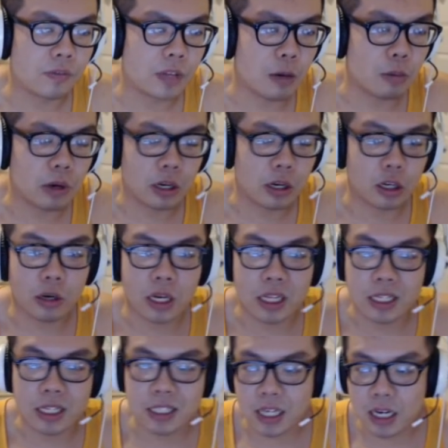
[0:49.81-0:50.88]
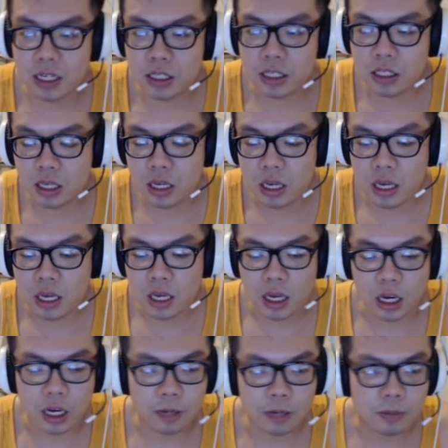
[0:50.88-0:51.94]
that while I go ahead and discuss
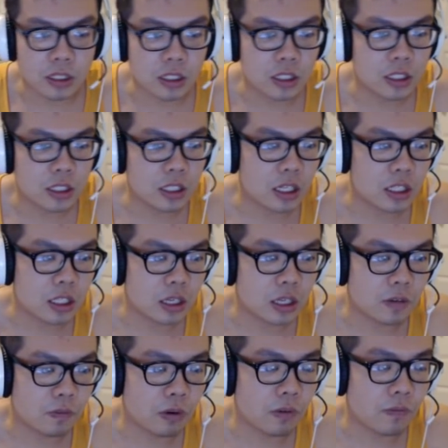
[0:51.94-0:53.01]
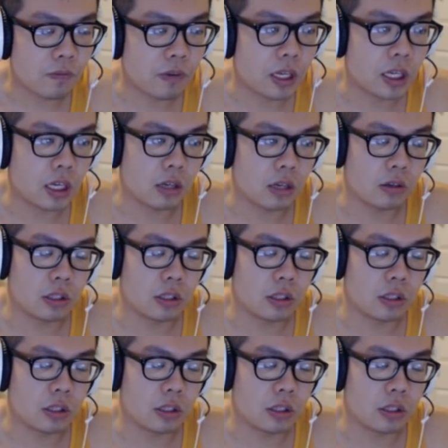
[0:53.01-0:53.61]
this tier 4 video.